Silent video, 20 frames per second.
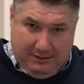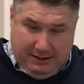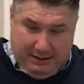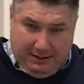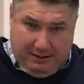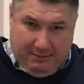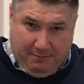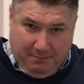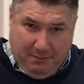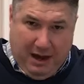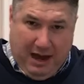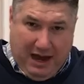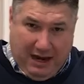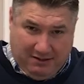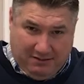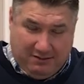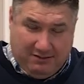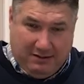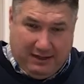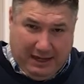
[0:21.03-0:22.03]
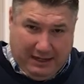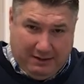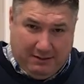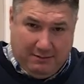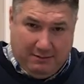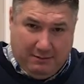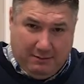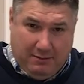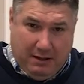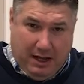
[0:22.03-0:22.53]
in a box
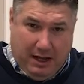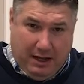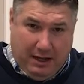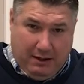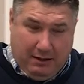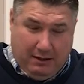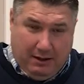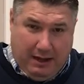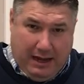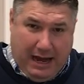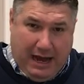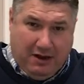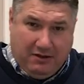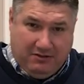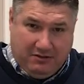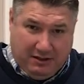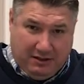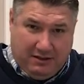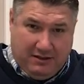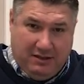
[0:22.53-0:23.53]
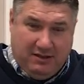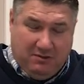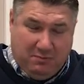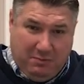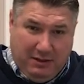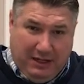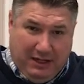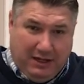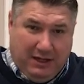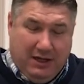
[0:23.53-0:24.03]
like a housing this
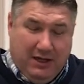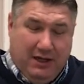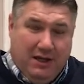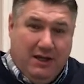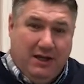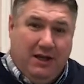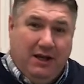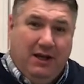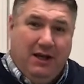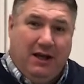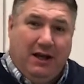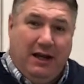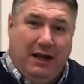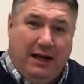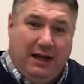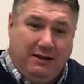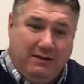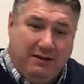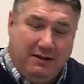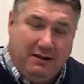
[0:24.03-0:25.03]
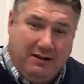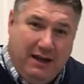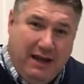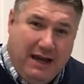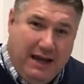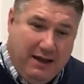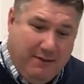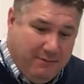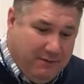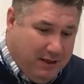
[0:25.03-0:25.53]
big. And
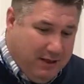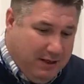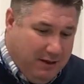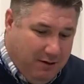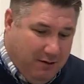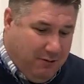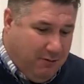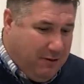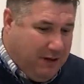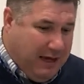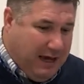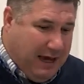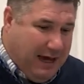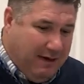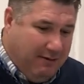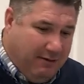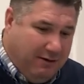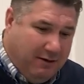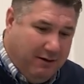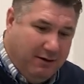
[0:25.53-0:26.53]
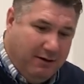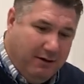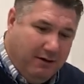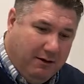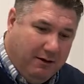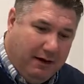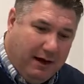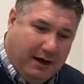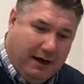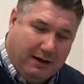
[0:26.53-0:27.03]
today we have
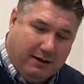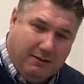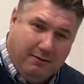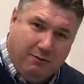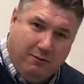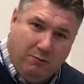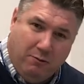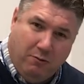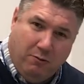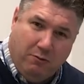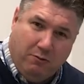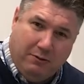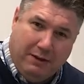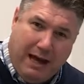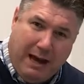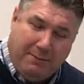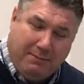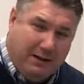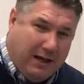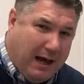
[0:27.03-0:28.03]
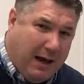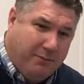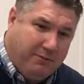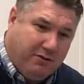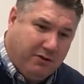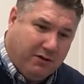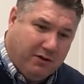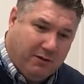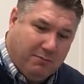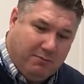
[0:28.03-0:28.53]

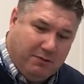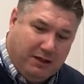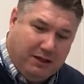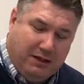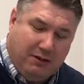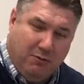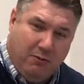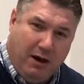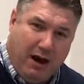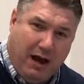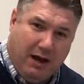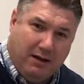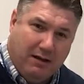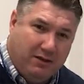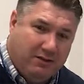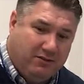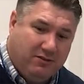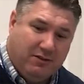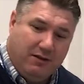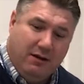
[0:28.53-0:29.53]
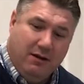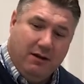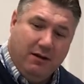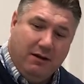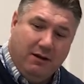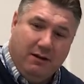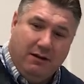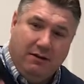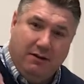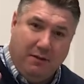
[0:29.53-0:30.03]
laptops that are completely wireless.
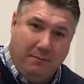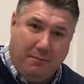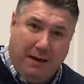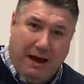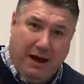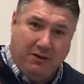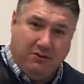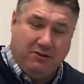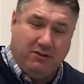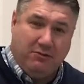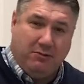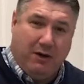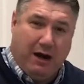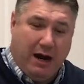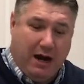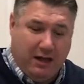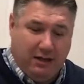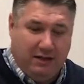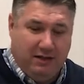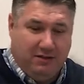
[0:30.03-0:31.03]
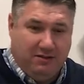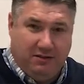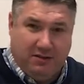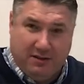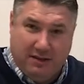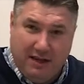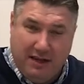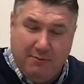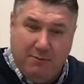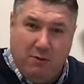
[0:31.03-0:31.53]
The mouse is wireless,
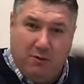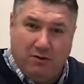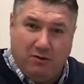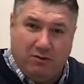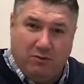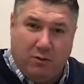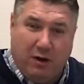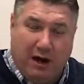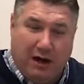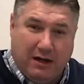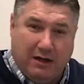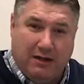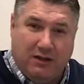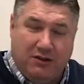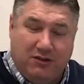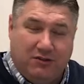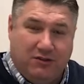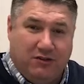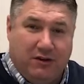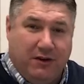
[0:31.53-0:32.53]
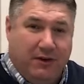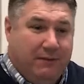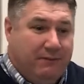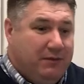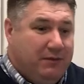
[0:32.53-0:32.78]
the keyboard is wireless,